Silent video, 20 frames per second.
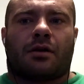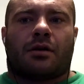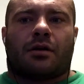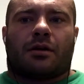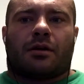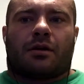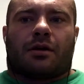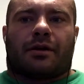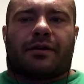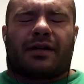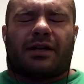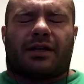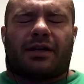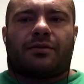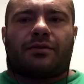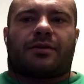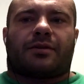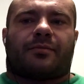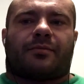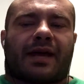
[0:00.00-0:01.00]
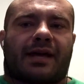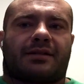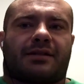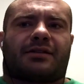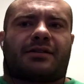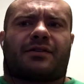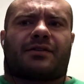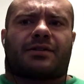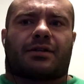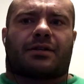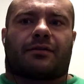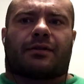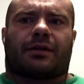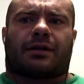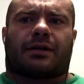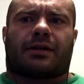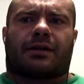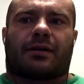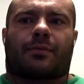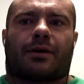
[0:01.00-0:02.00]
I think using bands for stuff like leg
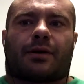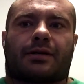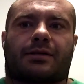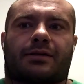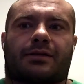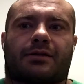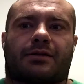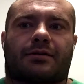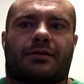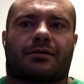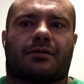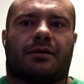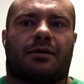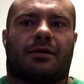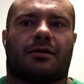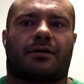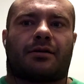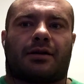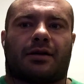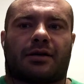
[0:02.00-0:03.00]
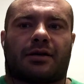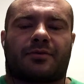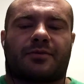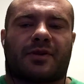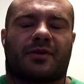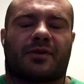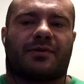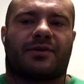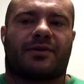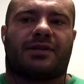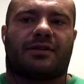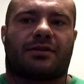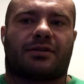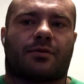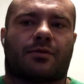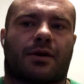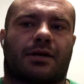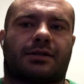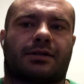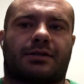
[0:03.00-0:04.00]
presses and Smith machine
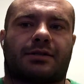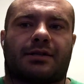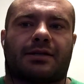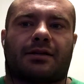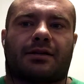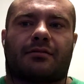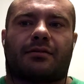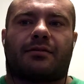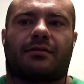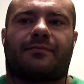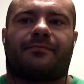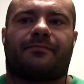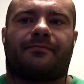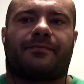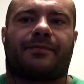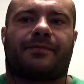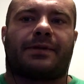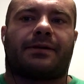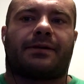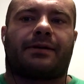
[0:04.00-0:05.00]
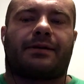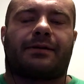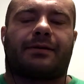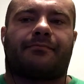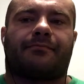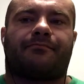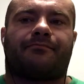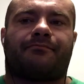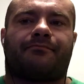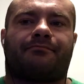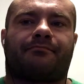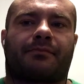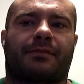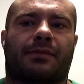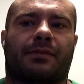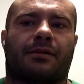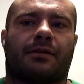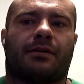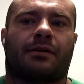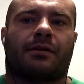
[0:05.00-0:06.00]
squats, etc.,
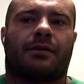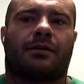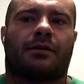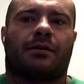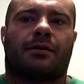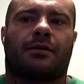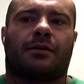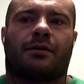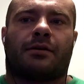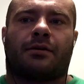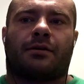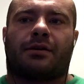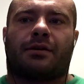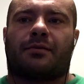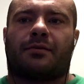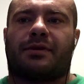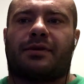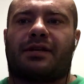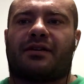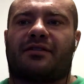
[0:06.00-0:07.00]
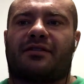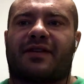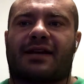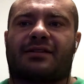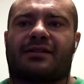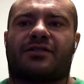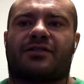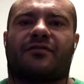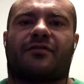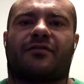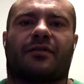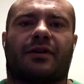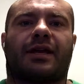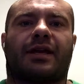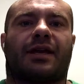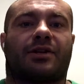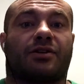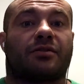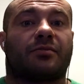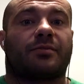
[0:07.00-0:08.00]
can be an advantage for
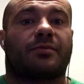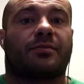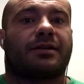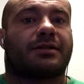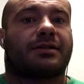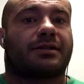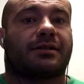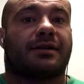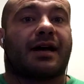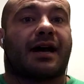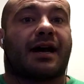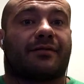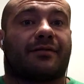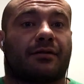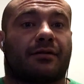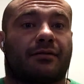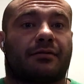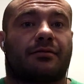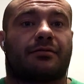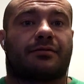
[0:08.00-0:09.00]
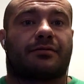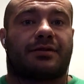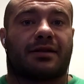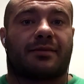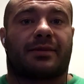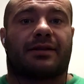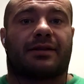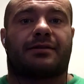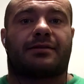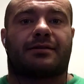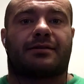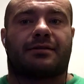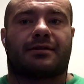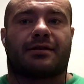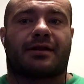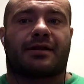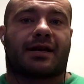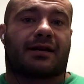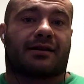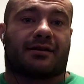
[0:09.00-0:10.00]
variation because it's a novel stimulus,
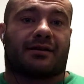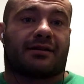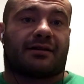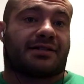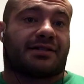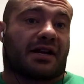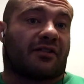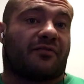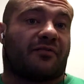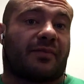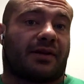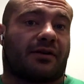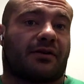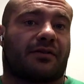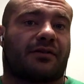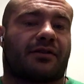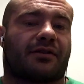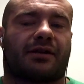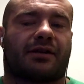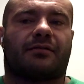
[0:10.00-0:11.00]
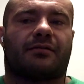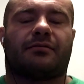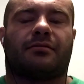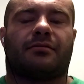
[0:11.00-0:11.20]
and that can itself be a good thing.